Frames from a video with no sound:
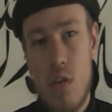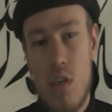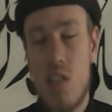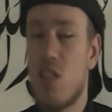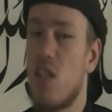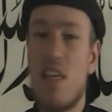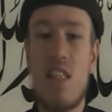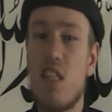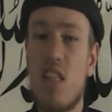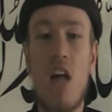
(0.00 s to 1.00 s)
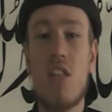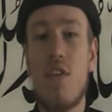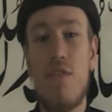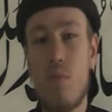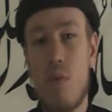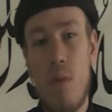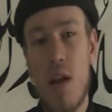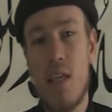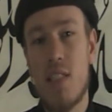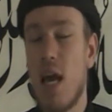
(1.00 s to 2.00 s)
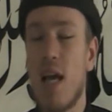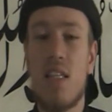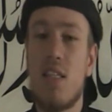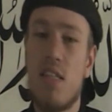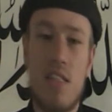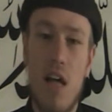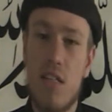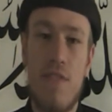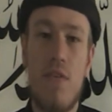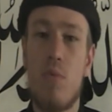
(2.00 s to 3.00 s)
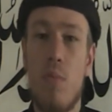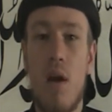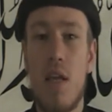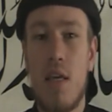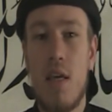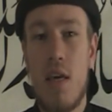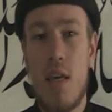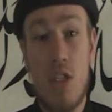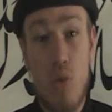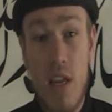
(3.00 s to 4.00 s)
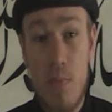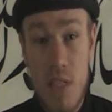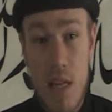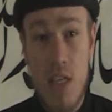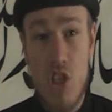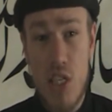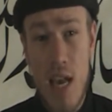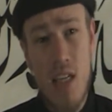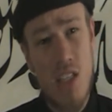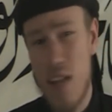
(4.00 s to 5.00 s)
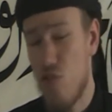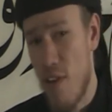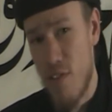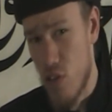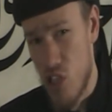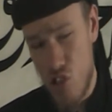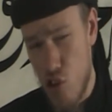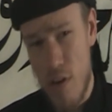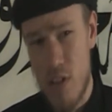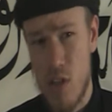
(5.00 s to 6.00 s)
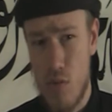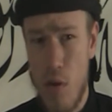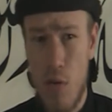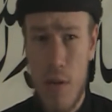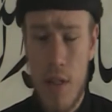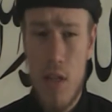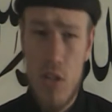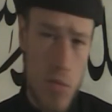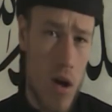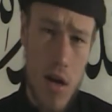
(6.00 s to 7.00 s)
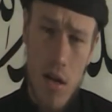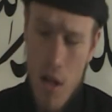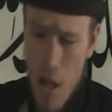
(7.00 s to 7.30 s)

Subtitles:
It's deducted from your money. Tax is deducted from your money. Yeah, 20% is your tax, then you have your insurance as well to work.